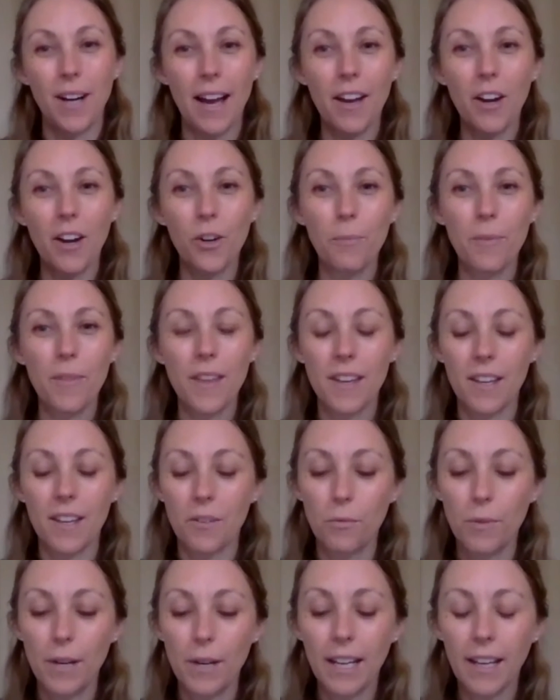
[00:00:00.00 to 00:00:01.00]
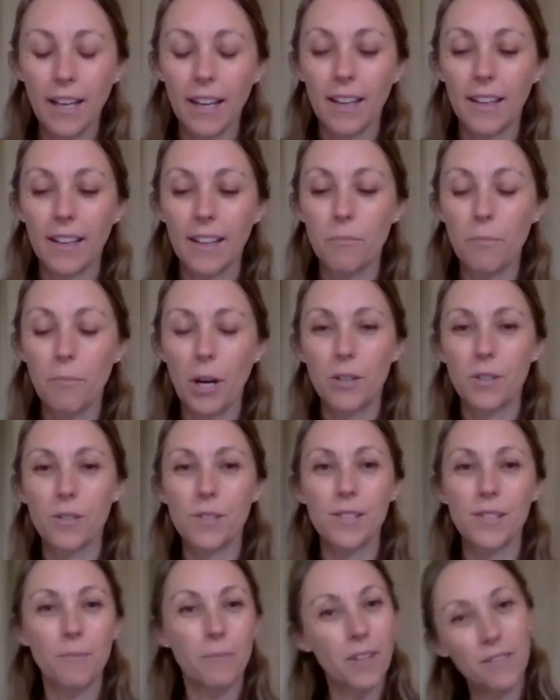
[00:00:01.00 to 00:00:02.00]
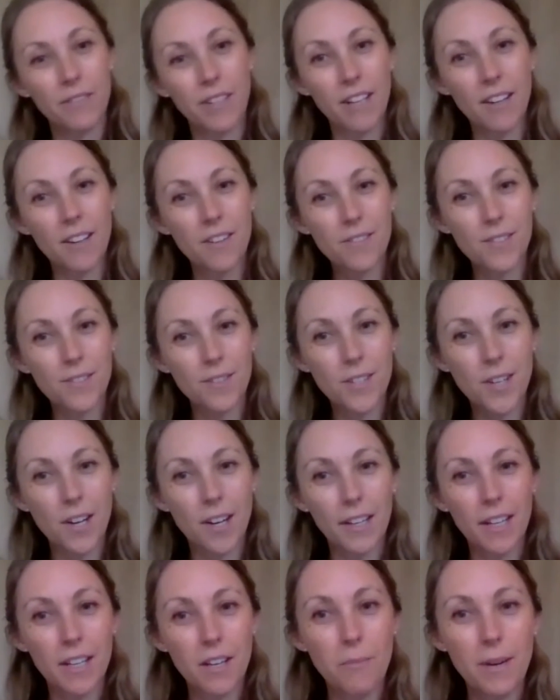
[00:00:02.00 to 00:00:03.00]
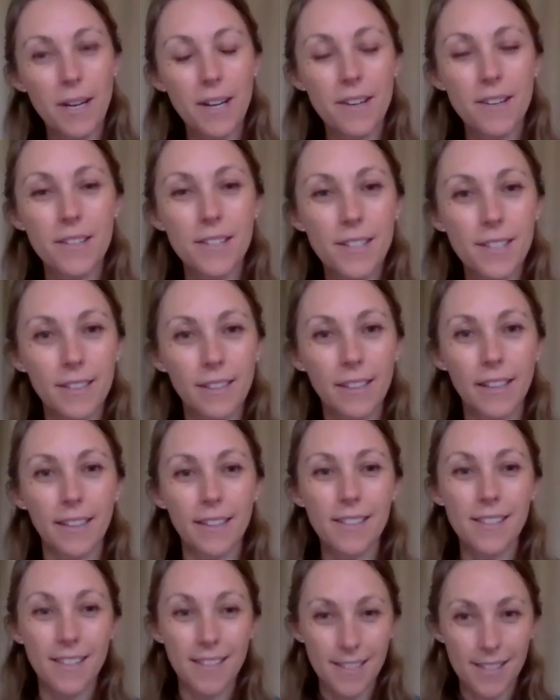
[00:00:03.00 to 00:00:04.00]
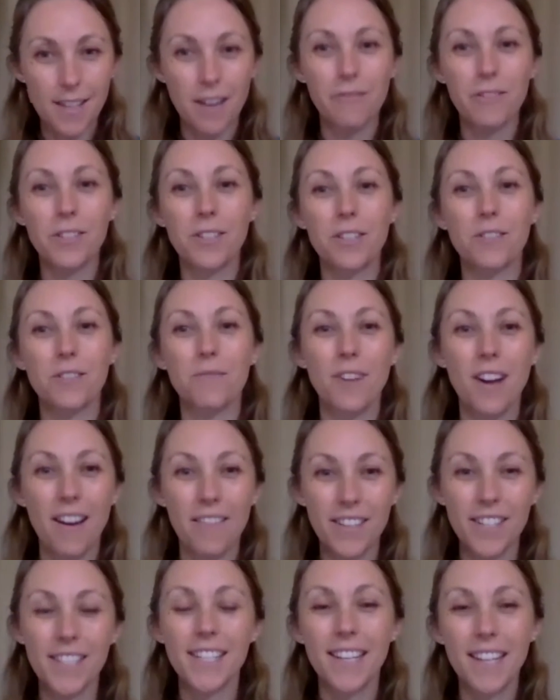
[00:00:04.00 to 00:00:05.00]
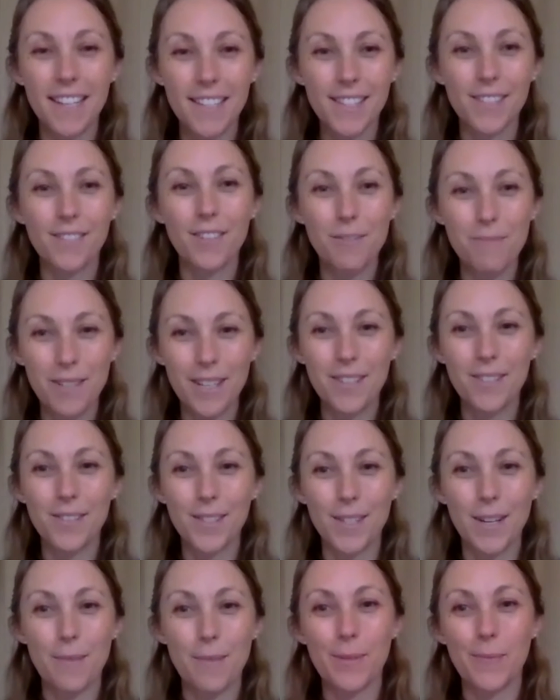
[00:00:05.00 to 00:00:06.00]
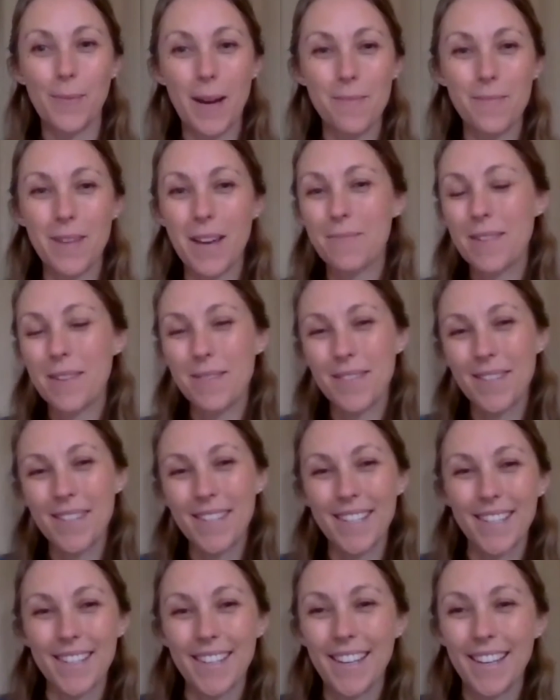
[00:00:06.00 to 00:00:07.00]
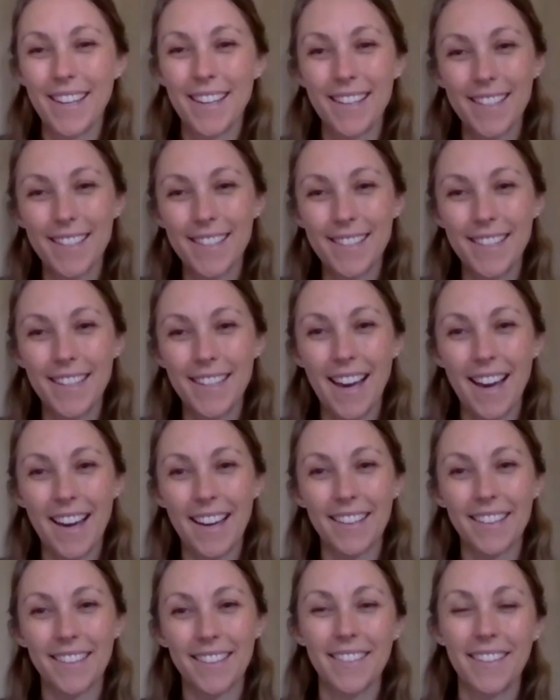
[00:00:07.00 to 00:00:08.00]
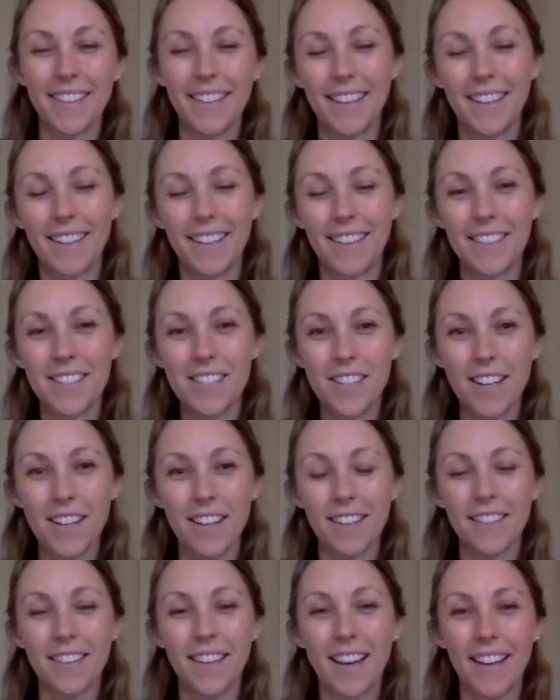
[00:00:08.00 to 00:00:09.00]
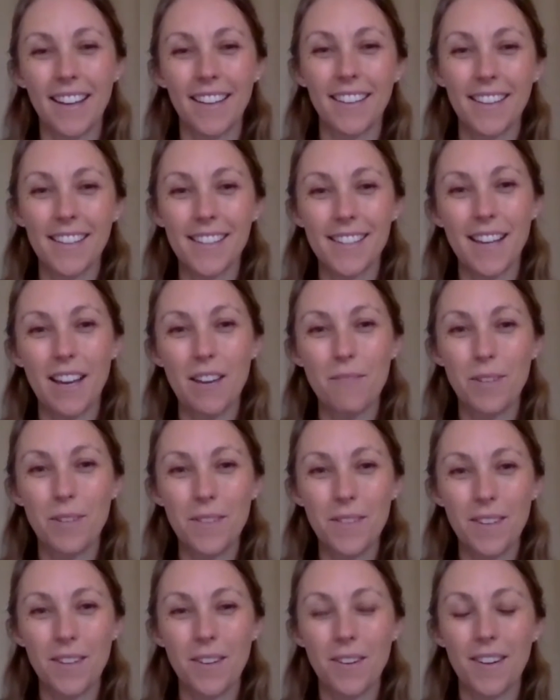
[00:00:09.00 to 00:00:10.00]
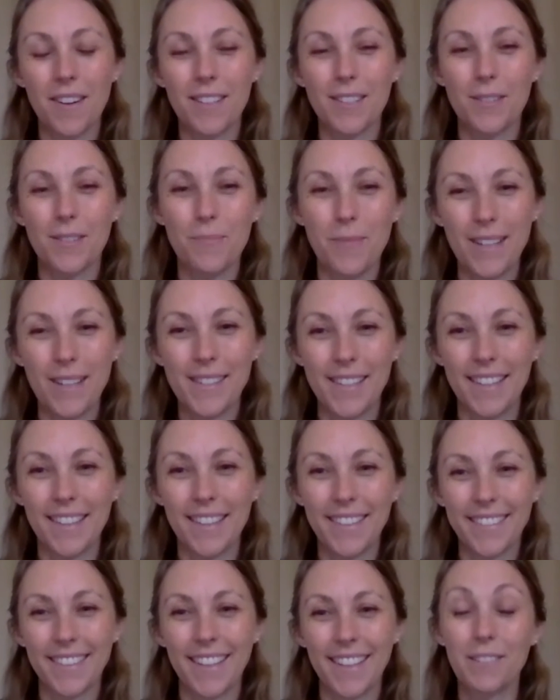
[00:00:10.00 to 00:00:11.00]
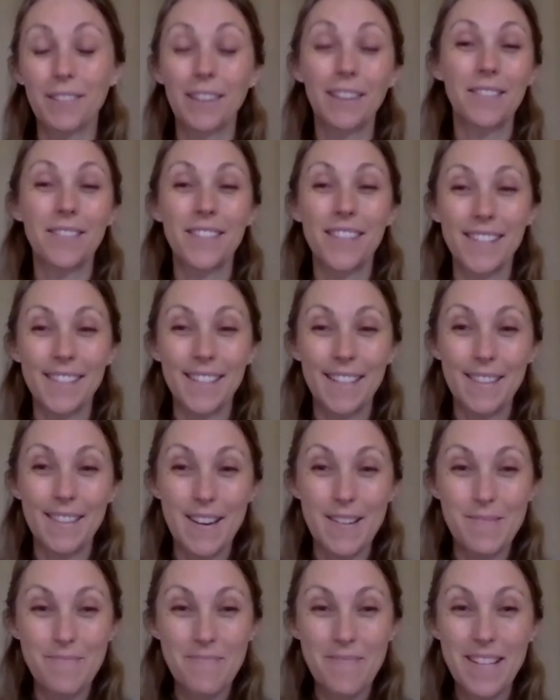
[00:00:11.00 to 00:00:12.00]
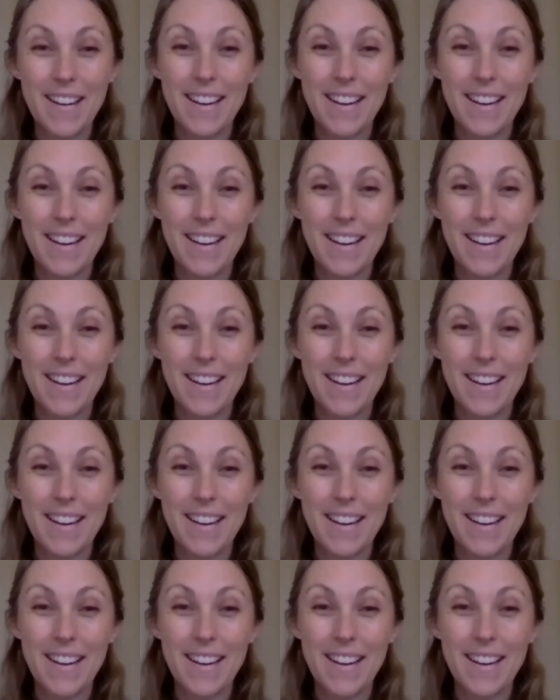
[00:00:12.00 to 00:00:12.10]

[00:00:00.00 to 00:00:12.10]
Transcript: I hope that we can post some of the videos you're talking about to link to this conversation we're having today, so anybody who stops by might be able to see that and share in that excitement that you're expressing. I would love to see them.